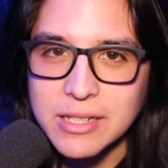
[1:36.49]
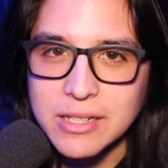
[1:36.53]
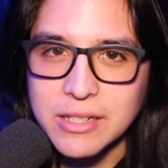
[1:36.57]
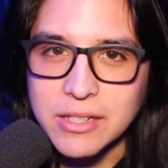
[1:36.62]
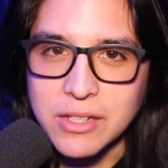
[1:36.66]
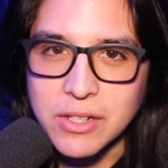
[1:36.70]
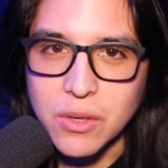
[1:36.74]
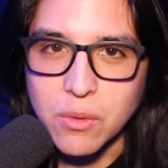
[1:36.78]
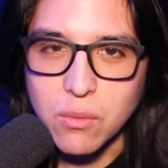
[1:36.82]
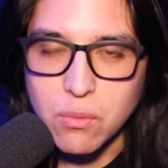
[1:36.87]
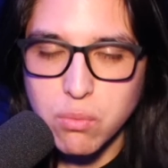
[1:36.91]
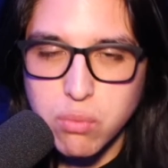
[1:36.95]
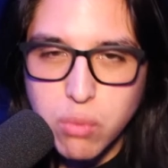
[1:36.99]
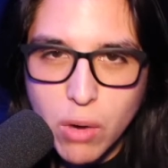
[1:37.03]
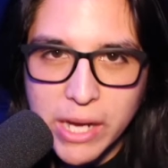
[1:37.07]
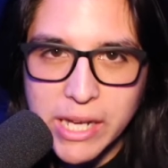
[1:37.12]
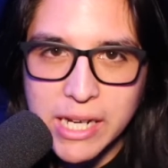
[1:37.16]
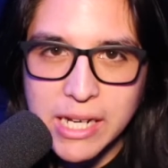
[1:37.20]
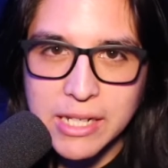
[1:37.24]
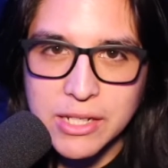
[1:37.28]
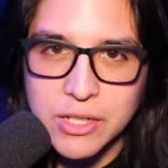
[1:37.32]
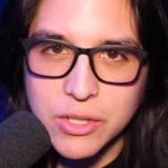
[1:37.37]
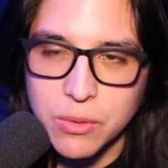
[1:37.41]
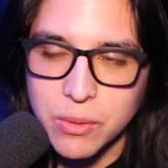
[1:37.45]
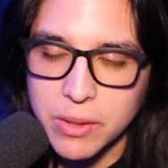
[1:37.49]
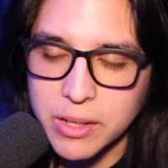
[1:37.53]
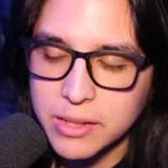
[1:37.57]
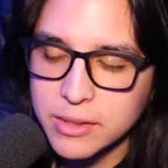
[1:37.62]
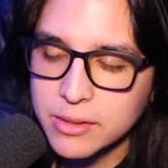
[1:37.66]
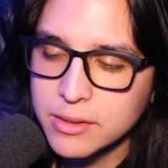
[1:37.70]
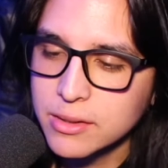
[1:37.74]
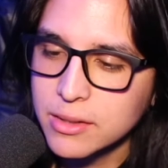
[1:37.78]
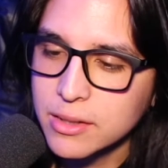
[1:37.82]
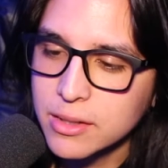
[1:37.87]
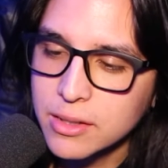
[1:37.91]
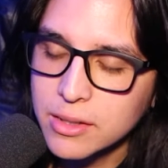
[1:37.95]
you know, right into it
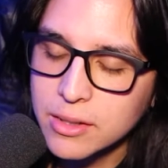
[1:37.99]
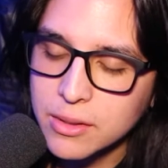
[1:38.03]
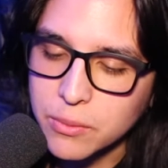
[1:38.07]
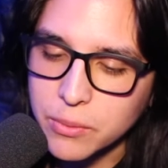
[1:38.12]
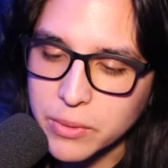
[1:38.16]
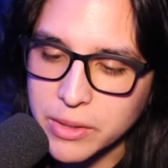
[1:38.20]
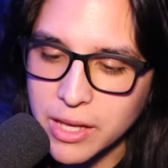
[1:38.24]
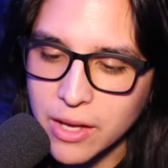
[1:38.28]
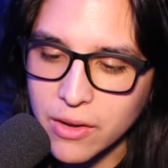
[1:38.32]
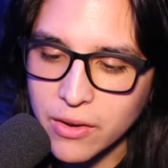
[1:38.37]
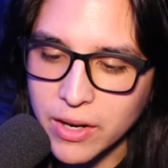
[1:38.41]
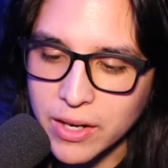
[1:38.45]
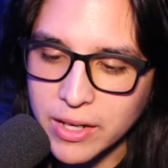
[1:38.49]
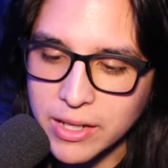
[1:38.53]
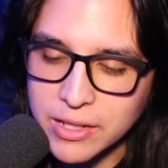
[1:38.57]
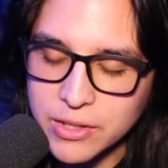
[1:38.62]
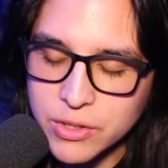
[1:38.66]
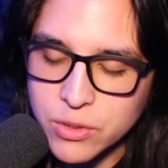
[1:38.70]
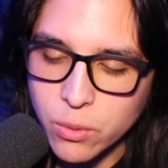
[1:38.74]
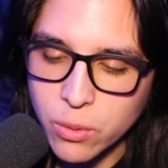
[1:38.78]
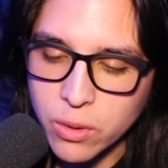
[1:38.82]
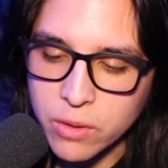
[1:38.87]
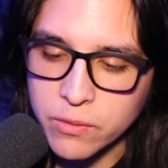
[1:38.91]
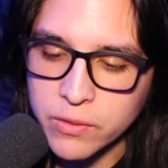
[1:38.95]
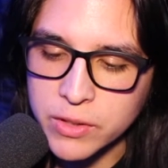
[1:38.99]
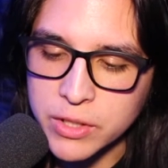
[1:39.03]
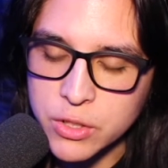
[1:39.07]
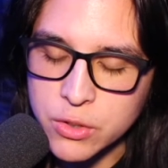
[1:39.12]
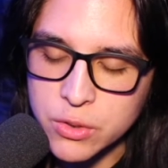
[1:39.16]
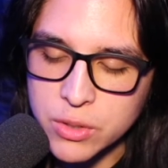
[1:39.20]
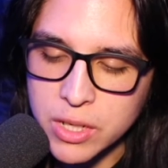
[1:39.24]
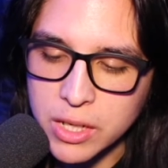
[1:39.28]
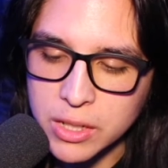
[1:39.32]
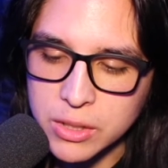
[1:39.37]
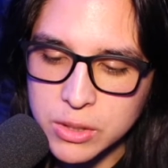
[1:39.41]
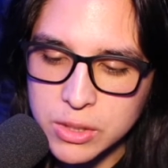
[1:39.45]
without any sort of
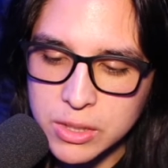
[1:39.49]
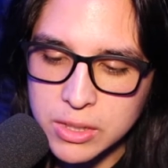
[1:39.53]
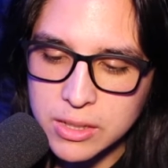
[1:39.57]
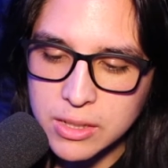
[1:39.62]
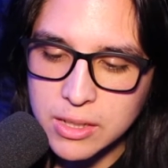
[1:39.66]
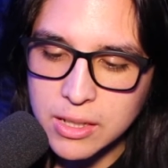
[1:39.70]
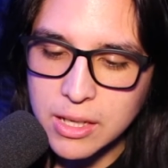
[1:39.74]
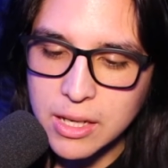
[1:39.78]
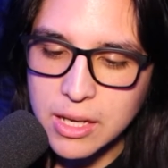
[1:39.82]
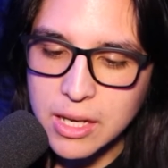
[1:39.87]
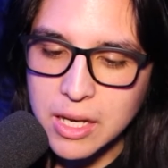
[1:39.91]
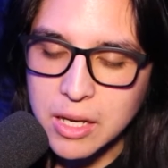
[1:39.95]
introduction.